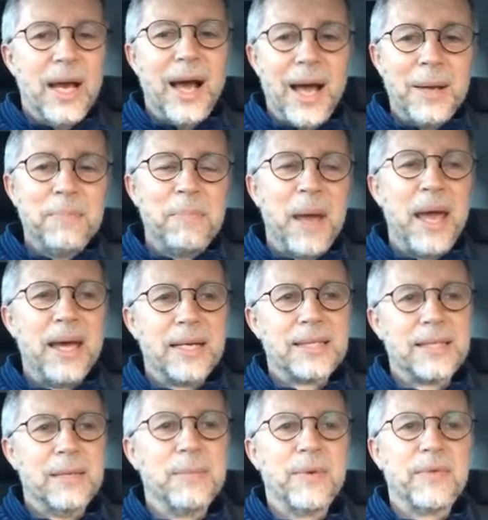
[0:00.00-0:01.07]
unpack
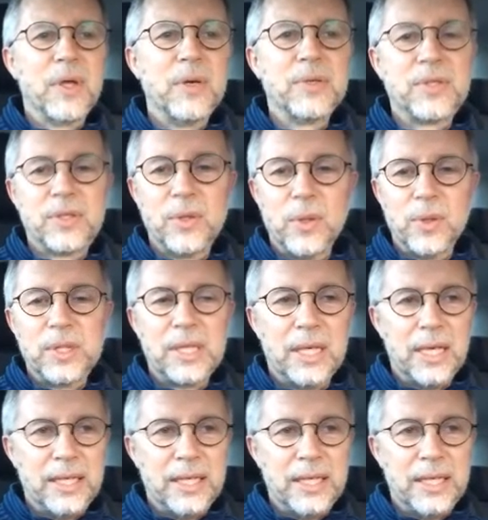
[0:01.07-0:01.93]
some of those thoughts and